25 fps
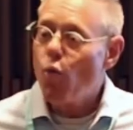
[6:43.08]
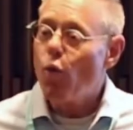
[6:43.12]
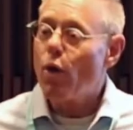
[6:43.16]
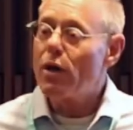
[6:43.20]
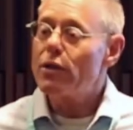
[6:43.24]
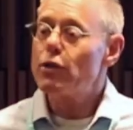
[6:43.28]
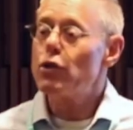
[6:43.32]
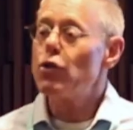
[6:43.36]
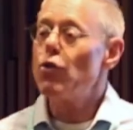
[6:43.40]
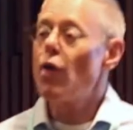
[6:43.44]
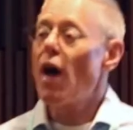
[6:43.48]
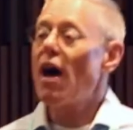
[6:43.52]

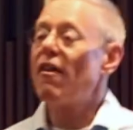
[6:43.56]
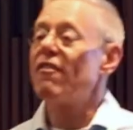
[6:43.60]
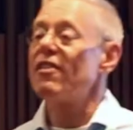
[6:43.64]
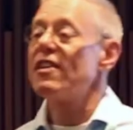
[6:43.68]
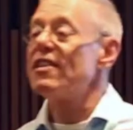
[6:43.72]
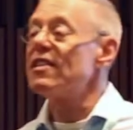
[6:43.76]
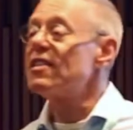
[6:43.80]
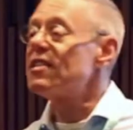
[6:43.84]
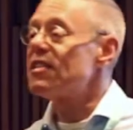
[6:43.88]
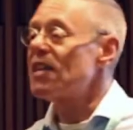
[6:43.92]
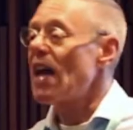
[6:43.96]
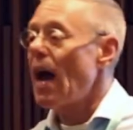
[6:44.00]
once you have
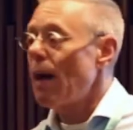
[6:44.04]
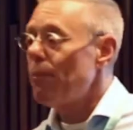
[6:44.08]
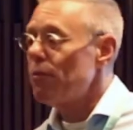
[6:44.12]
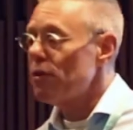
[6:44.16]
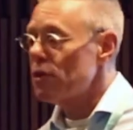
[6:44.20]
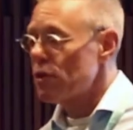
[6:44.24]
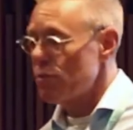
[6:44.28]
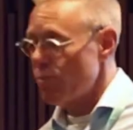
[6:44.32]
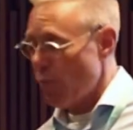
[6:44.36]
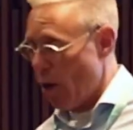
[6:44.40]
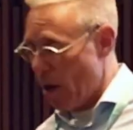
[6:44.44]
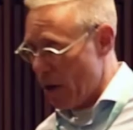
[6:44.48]
an
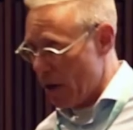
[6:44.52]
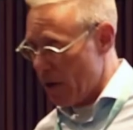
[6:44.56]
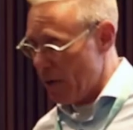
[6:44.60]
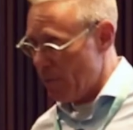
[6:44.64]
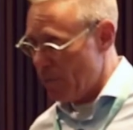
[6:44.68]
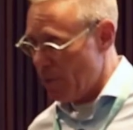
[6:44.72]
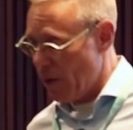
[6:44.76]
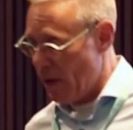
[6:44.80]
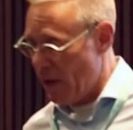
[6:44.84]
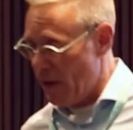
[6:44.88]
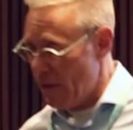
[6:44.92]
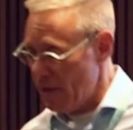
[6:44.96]
established
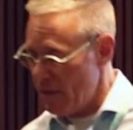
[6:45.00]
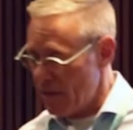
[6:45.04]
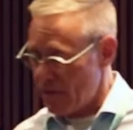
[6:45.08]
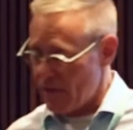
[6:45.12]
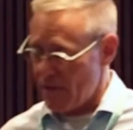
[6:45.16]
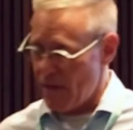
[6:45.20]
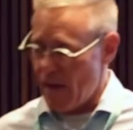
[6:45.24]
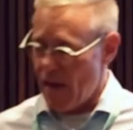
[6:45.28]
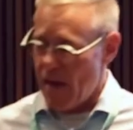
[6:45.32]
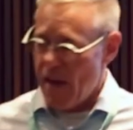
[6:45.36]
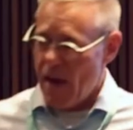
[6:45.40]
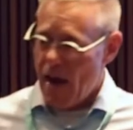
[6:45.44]

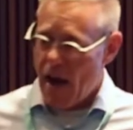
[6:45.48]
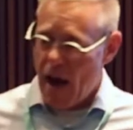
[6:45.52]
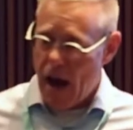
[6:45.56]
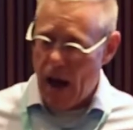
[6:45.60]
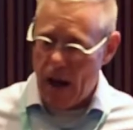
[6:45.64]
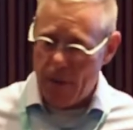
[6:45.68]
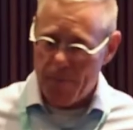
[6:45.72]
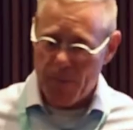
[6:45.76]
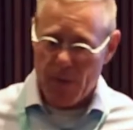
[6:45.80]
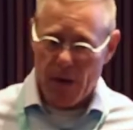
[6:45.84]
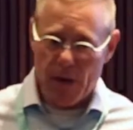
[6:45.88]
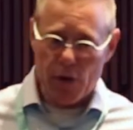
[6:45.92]
marketplace?
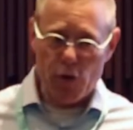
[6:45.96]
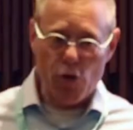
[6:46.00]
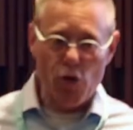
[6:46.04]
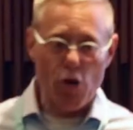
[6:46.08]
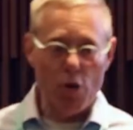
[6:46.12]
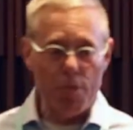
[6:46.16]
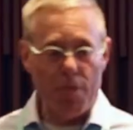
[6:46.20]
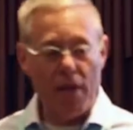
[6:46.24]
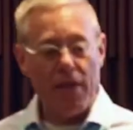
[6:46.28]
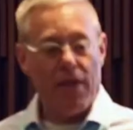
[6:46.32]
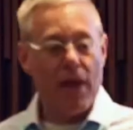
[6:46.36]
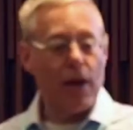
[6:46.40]
It
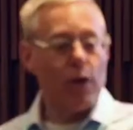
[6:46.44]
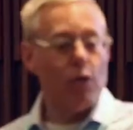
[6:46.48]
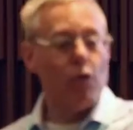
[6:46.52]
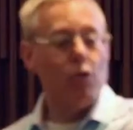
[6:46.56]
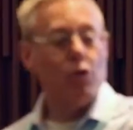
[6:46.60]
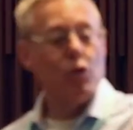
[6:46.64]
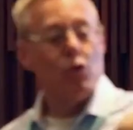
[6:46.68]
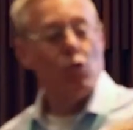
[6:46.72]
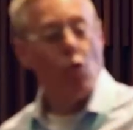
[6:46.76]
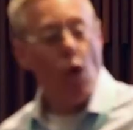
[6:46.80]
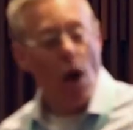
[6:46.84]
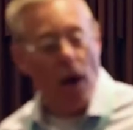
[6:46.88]
could be that
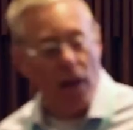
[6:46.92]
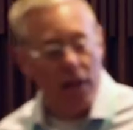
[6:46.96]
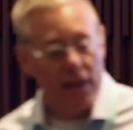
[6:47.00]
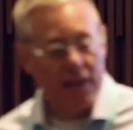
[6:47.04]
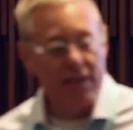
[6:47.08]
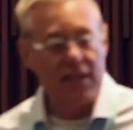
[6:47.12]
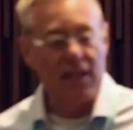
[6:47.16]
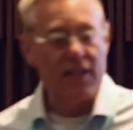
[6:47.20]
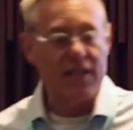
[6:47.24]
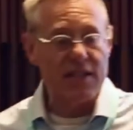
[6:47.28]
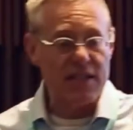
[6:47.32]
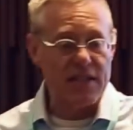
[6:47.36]
Ujwal
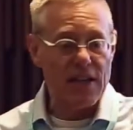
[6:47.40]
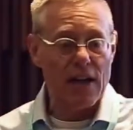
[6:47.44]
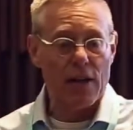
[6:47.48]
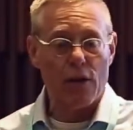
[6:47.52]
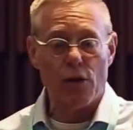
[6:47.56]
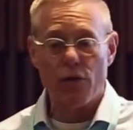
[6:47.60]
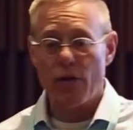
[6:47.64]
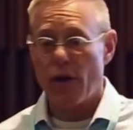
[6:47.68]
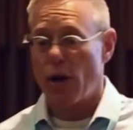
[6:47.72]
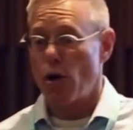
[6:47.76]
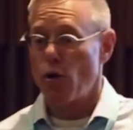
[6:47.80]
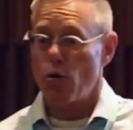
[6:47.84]
is a
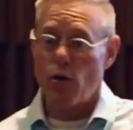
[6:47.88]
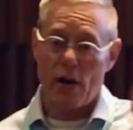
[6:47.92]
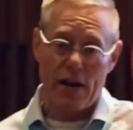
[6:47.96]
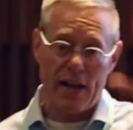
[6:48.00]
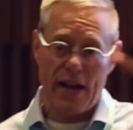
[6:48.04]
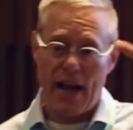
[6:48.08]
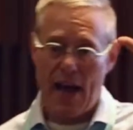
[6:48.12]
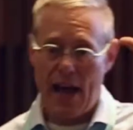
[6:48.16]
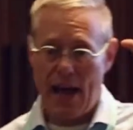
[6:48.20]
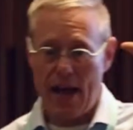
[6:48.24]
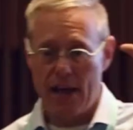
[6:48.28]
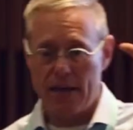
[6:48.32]
seller that
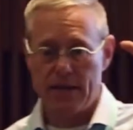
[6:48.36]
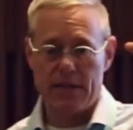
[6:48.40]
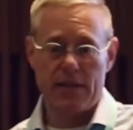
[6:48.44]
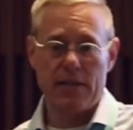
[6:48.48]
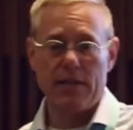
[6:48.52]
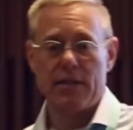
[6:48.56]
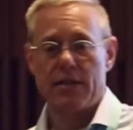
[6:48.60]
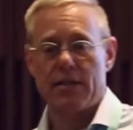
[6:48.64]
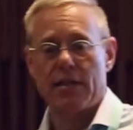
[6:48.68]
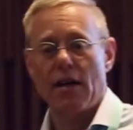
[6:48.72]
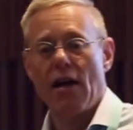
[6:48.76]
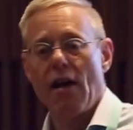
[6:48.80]
already has
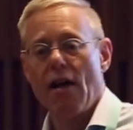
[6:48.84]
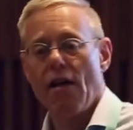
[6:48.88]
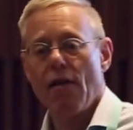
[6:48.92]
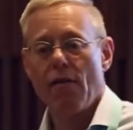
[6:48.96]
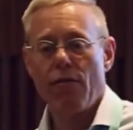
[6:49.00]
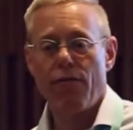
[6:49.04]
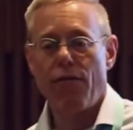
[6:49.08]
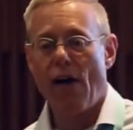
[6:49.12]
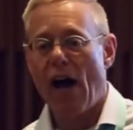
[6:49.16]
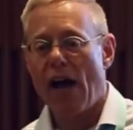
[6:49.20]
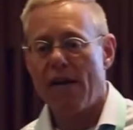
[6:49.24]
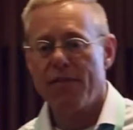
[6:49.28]
his
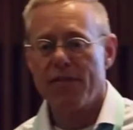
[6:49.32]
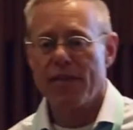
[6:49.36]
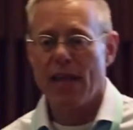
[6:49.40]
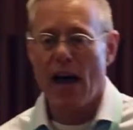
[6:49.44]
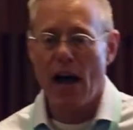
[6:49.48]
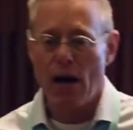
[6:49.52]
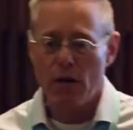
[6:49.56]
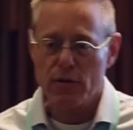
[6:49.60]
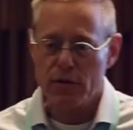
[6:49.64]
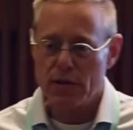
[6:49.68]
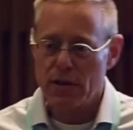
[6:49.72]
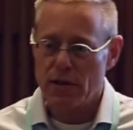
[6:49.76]

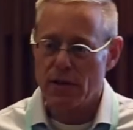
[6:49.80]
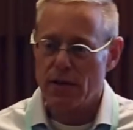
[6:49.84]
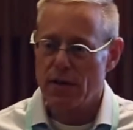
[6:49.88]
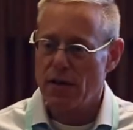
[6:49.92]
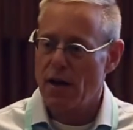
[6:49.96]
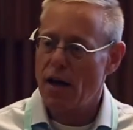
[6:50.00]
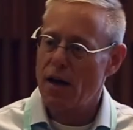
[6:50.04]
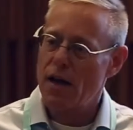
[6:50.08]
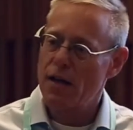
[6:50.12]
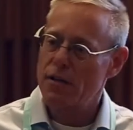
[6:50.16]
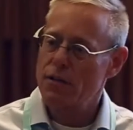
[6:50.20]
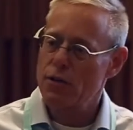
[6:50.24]

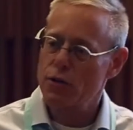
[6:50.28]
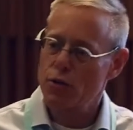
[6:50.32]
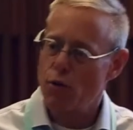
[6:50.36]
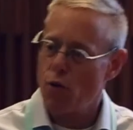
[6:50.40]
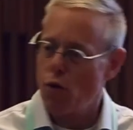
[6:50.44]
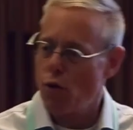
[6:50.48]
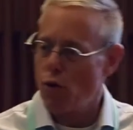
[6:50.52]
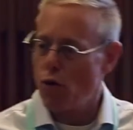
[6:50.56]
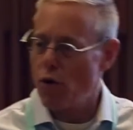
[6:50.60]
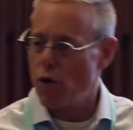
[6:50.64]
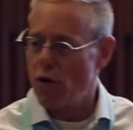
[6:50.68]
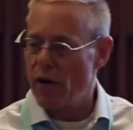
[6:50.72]
5,000
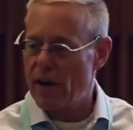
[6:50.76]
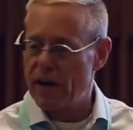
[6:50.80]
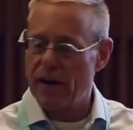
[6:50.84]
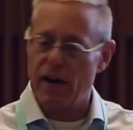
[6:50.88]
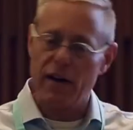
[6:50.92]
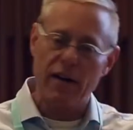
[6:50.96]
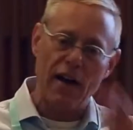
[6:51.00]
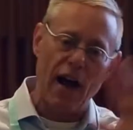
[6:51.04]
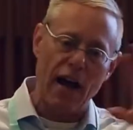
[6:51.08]
score and a